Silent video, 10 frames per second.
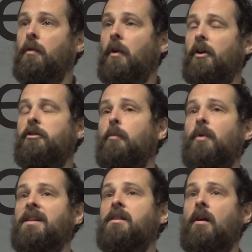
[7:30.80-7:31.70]
Our drug
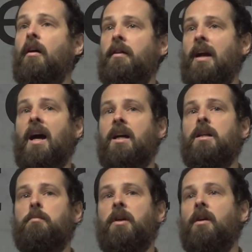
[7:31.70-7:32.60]
prices aren't
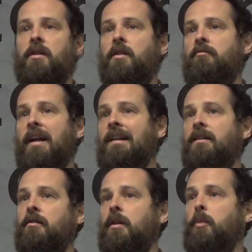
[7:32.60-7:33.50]
high because of the
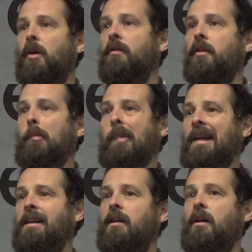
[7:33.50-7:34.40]
regulatory burden
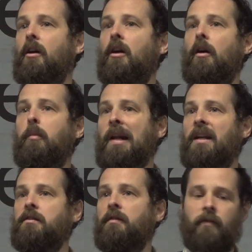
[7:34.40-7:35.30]
that are
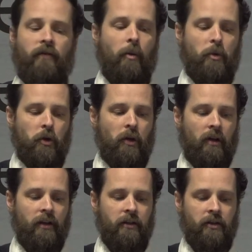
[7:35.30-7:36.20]
placed on the
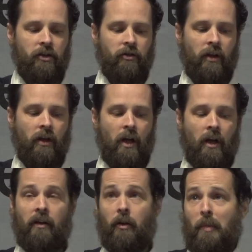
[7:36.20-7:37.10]
pharmaceutical industry.
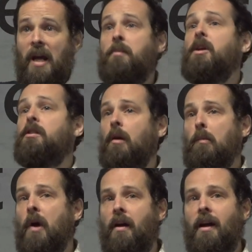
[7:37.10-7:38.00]
There may be
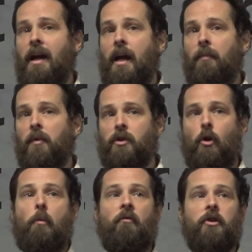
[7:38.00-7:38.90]
some
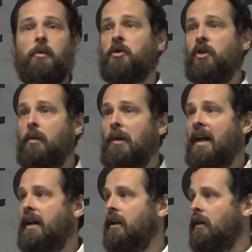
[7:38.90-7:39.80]
scope for some
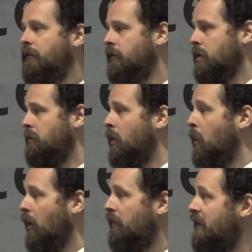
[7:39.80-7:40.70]
streamlining or for some
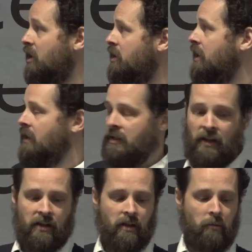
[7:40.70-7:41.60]
more efficiency in the
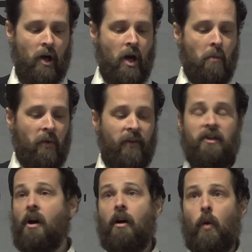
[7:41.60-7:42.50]
system, but it's
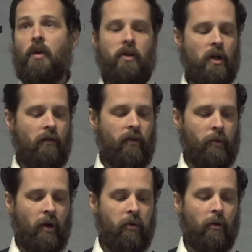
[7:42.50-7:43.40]
not going to solve the
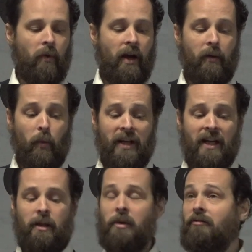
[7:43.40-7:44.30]
problem. And we
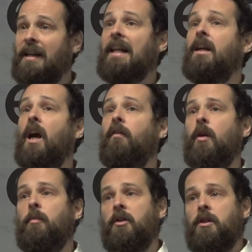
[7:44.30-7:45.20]
need to be really careful
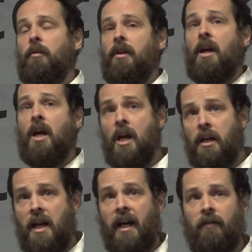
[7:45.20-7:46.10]
about some of the
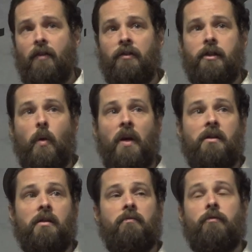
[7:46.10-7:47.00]
negative
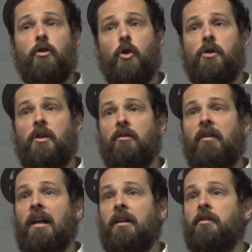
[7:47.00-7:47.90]
consequences of reducing the
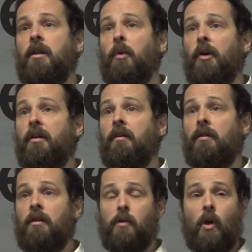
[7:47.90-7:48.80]
regulatory burden,
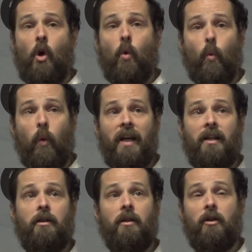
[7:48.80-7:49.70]
because
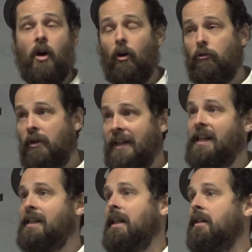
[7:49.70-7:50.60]
we already
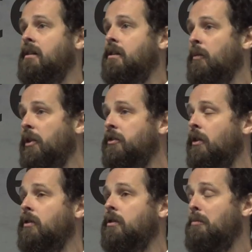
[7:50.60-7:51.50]
see that some of the
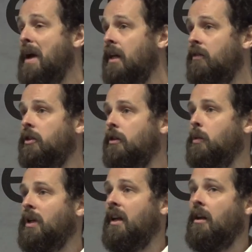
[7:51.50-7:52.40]
drugs, or many of the drugs
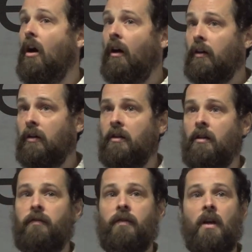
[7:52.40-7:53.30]
we're getting, aren't good
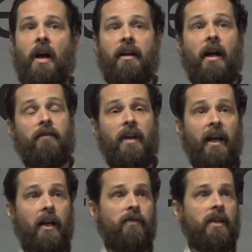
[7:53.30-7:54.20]
enough and have
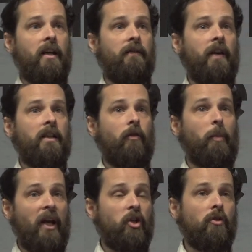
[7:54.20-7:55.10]
negative side effects for
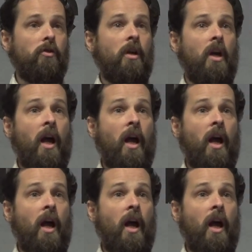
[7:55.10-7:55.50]
patients.